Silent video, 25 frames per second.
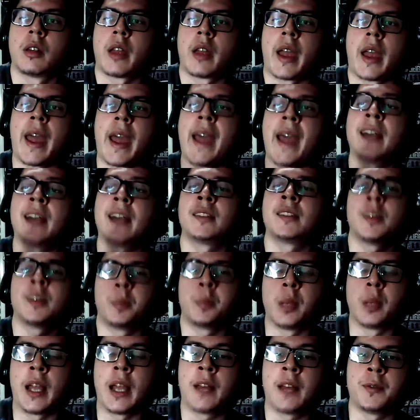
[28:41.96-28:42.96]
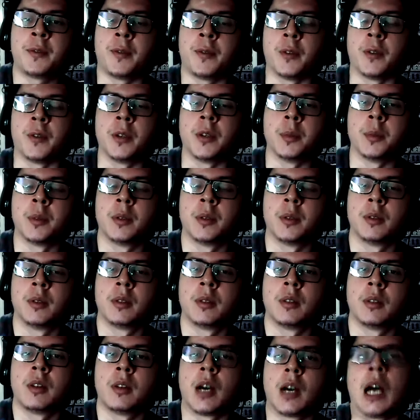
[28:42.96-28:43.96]
has a platform.
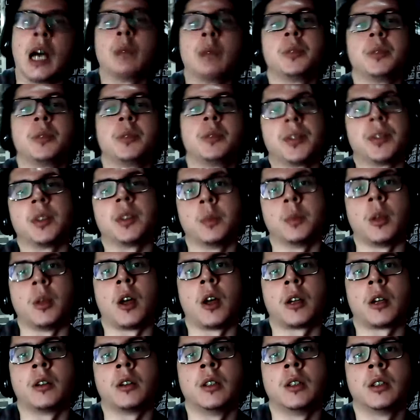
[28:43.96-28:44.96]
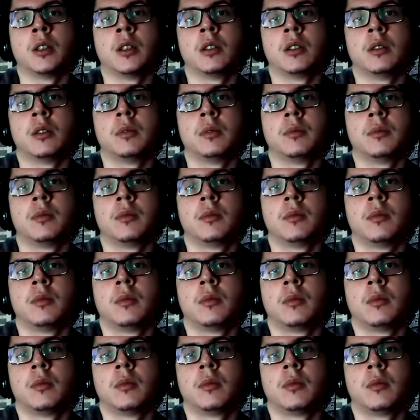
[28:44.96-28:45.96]
I'm just a blogger
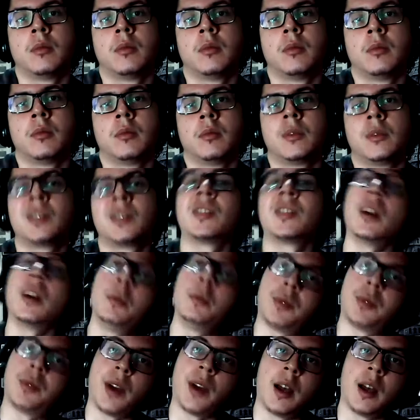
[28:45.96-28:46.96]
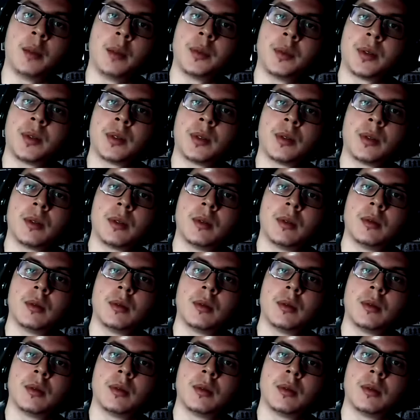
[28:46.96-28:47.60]
sometimes.